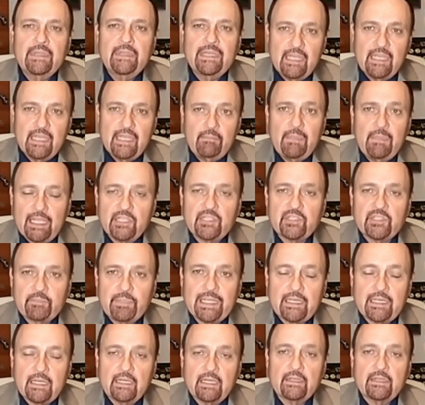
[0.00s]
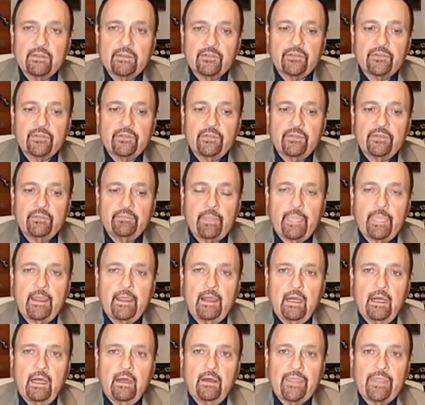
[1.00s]
the inmates, because
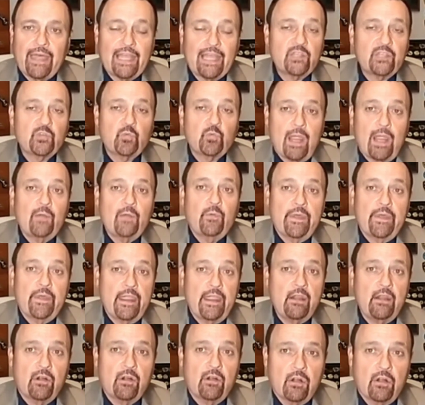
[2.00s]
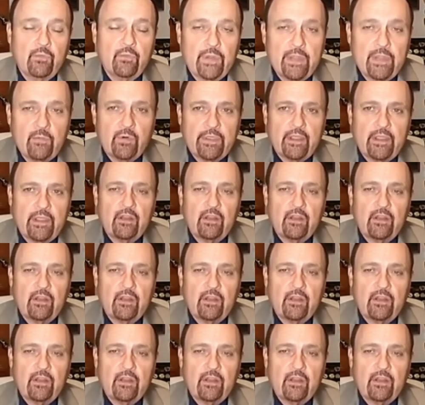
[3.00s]
that's why we're there, aren't we?